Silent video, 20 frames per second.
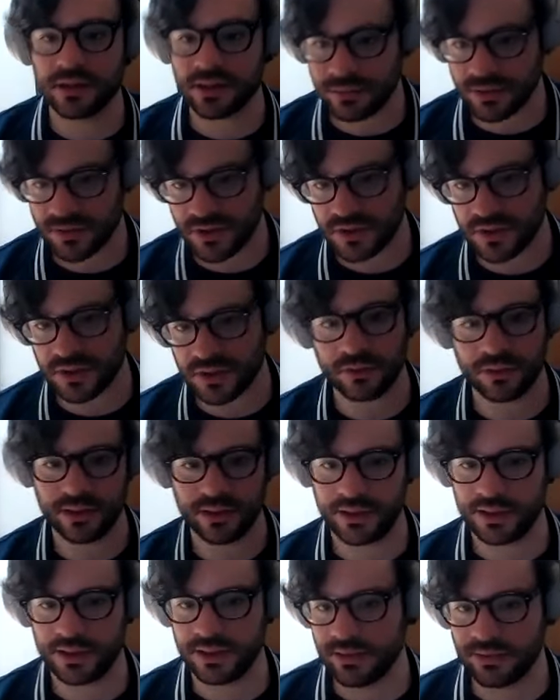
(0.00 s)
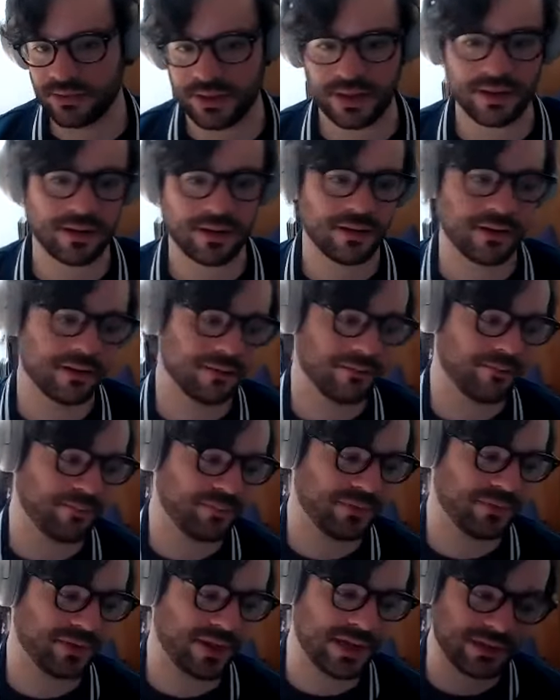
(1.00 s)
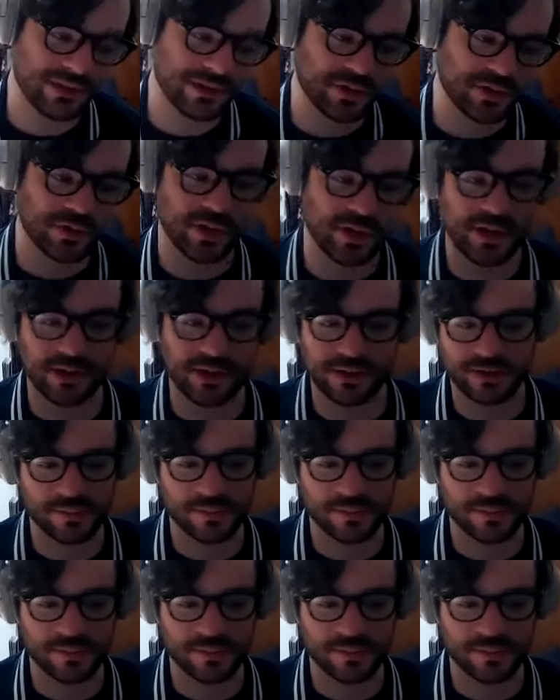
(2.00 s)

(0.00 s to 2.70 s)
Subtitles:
the music store, they get there, get the strings,